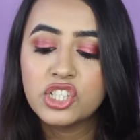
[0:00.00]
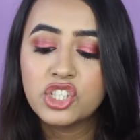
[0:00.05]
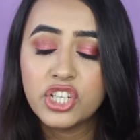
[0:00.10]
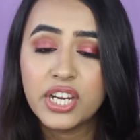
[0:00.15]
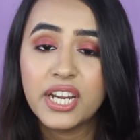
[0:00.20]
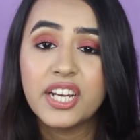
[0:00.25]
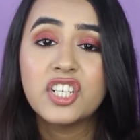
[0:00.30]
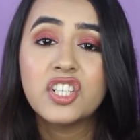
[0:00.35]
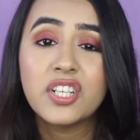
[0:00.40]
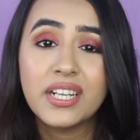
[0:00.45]

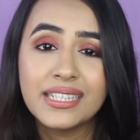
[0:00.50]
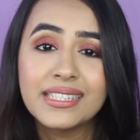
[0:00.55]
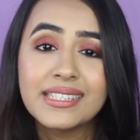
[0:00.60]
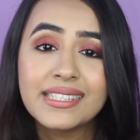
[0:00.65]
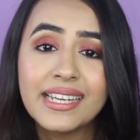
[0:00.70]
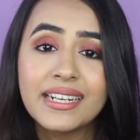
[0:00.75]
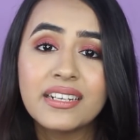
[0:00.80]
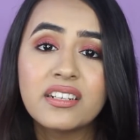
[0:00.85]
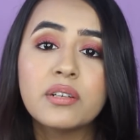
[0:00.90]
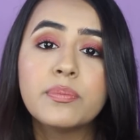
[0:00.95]
shade
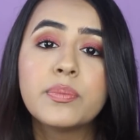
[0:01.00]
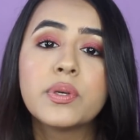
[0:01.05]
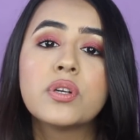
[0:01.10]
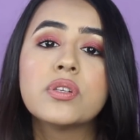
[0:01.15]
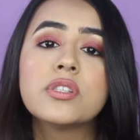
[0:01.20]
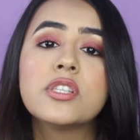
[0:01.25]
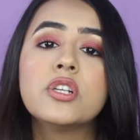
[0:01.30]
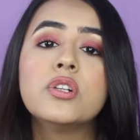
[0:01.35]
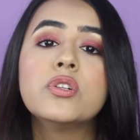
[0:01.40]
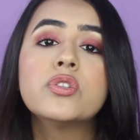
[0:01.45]
Trendsetter
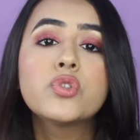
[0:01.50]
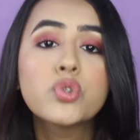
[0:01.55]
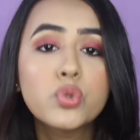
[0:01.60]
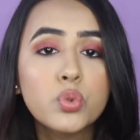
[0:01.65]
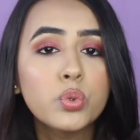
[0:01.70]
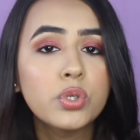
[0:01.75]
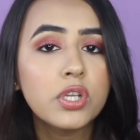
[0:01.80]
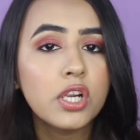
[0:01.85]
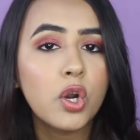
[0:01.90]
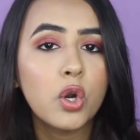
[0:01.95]
because it will
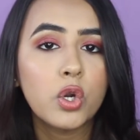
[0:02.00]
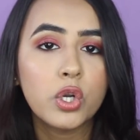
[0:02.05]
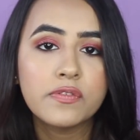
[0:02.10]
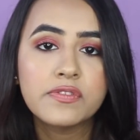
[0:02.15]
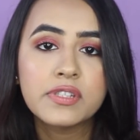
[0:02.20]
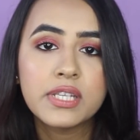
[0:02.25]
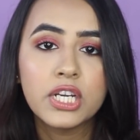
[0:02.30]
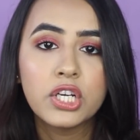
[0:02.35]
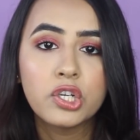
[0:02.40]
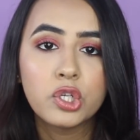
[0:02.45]
suit a lot of
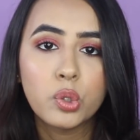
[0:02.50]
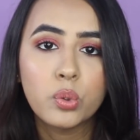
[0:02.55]
skin